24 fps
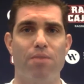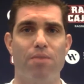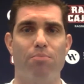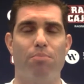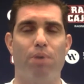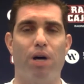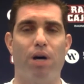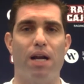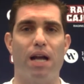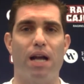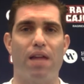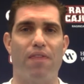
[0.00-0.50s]

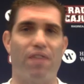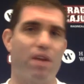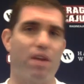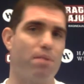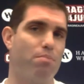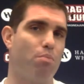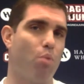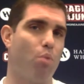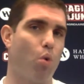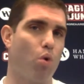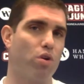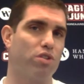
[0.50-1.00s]
But I think
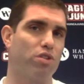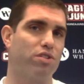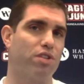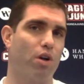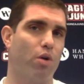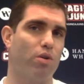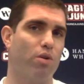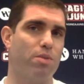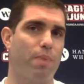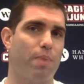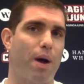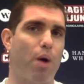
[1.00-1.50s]
more
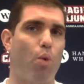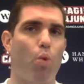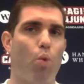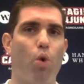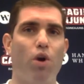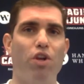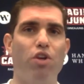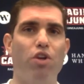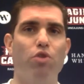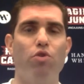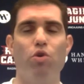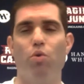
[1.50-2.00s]
so it's about
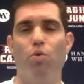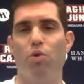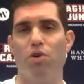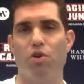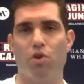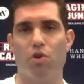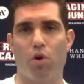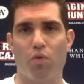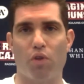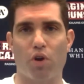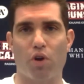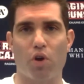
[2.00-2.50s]
what do you do when
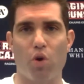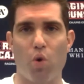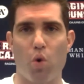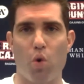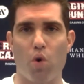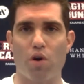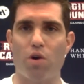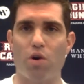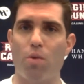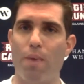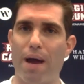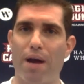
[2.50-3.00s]
you're on the
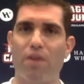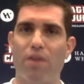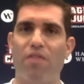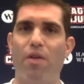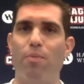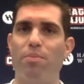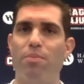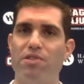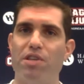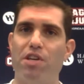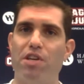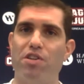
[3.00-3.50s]
court, no matter the
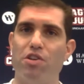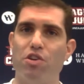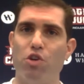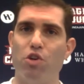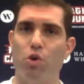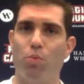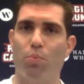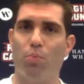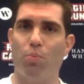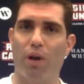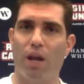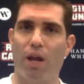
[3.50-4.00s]
position
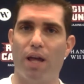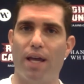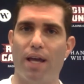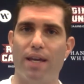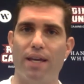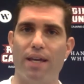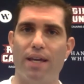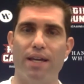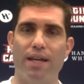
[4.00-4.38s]
you play.